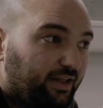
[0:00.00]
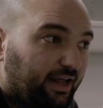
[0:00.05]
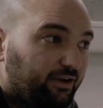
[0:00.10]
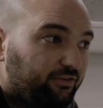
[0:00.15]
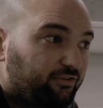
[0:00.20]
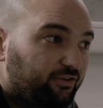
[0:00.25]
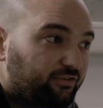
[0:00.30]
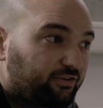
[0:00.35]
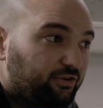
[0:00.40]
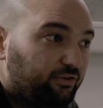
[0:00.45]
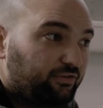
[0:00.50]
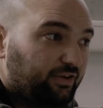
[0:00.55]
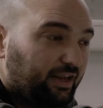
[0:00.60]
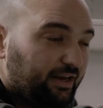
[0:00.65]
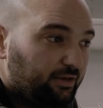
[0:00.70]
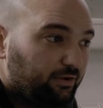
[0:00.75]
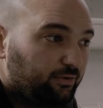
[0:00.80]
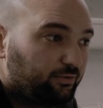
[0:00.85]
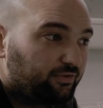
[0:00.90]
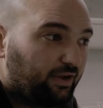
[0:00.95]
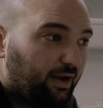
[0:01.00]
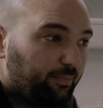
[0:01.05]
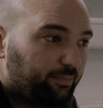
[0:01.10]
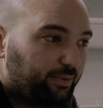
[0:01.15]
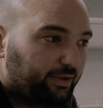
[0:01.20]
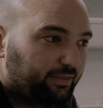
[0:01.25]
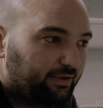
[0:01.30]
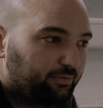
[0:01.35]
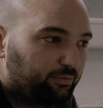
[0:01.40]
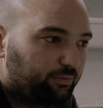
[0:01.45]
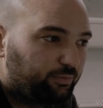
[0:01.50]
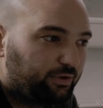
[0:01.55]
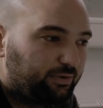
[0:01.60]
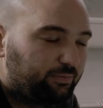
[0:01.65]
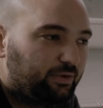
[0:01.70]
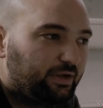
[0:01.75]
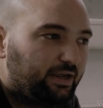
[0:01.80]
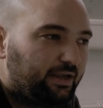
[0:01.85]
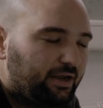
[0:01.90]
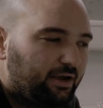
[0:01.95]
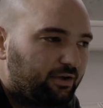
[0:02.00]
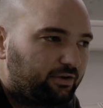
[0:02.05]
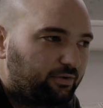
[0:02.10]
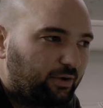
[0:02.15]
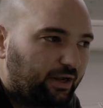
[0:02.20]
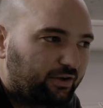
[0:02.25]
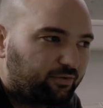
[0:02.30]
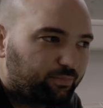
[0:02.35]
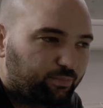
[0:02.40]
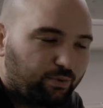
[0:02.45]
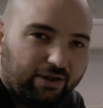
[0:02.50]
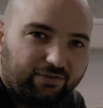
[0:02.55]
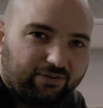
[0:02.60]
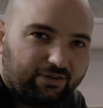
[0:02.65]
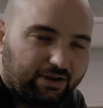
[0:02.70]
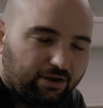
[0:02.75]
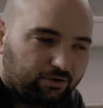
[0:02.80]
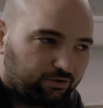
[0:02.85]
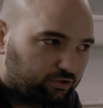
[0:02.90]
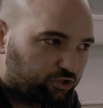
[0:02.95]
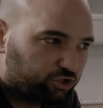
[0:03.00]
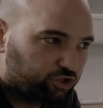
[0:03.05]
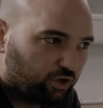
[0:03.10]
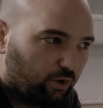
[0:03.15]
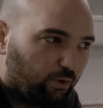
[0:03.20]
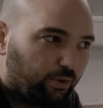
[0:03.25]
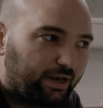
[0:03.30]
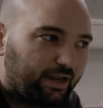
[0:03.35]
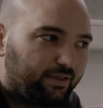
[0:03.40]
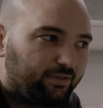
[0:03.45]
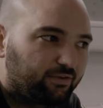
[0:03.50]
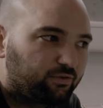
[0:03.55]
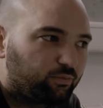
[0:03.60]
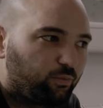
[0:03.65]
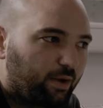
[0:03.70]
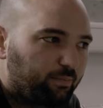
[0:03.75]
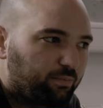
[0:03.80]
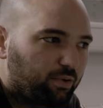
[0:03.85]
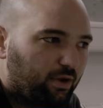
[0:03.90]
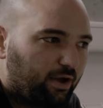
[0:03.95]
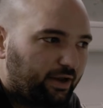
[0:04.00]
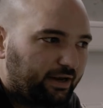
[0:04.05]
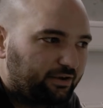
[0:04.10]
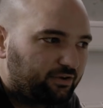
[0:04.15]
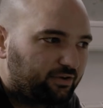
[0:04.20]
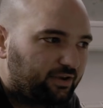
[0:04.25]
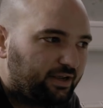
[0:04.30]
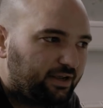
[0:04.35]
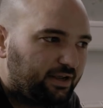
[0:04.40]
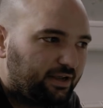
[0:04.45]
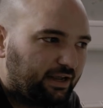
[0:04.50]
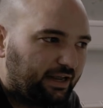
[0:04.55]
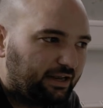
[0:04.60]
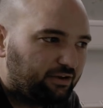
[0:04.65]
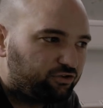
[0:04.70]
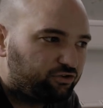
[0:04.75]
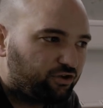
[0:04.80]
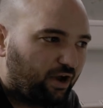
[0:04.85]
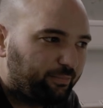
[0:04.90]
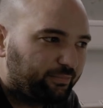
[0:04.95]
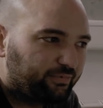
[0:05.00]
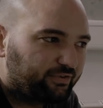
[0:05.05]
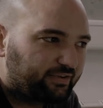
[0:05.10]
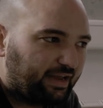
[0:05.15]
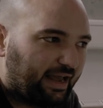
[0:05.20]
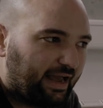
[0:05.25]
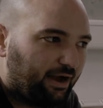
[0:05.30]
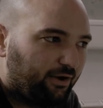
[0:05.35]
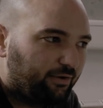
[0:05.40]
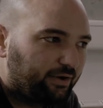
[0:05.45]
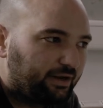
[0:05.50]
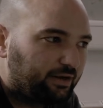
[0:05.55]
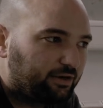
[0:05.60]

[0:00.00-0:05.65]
that it just continues up, but we to express it or to show it in this one plot, it jumps down